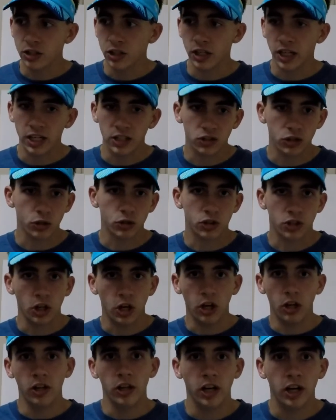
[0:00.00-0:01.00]
as you
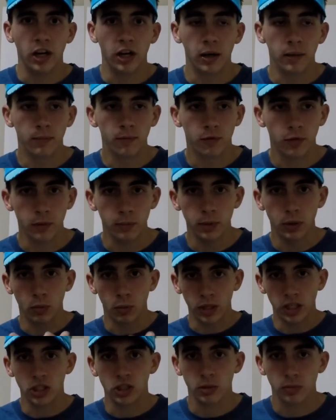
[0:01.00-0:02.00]
saw from the
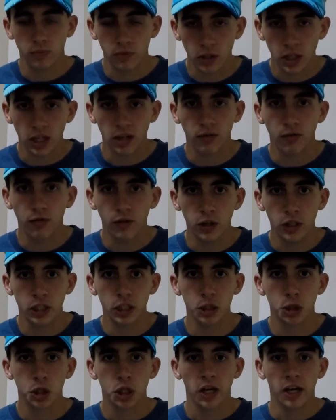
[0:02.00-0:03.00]
race vlog
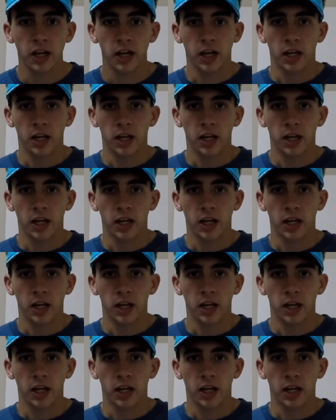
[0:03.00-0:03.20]
footage.